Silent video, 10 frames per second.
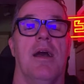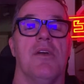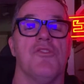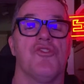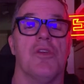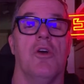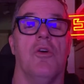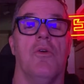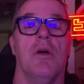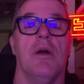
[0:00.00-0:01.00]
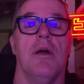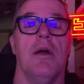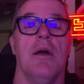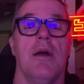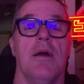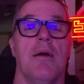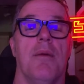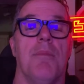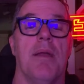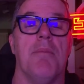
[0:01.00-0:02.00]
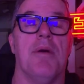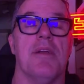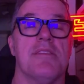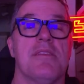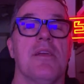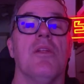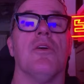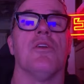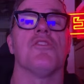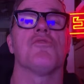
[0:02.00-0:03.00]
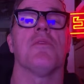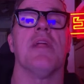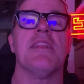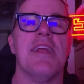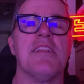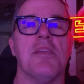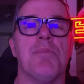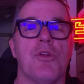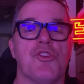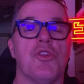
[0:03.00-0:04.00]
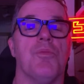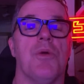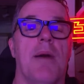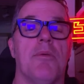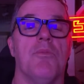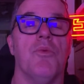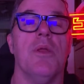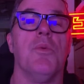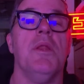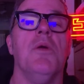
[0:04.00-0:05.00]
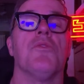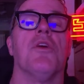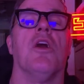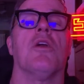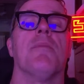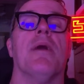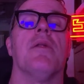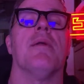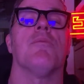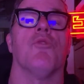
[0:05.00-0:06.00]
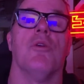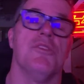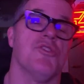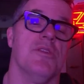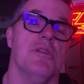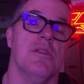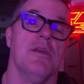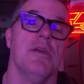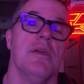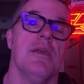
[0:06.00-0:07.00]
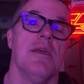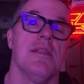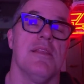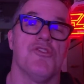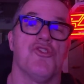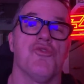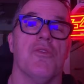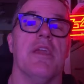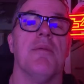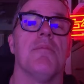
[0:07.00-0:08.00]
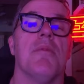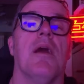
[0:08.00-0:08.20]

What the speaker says: So my butt still hurts. Well, that's a personal problem. We don't talk about hemorrhoids in this stream.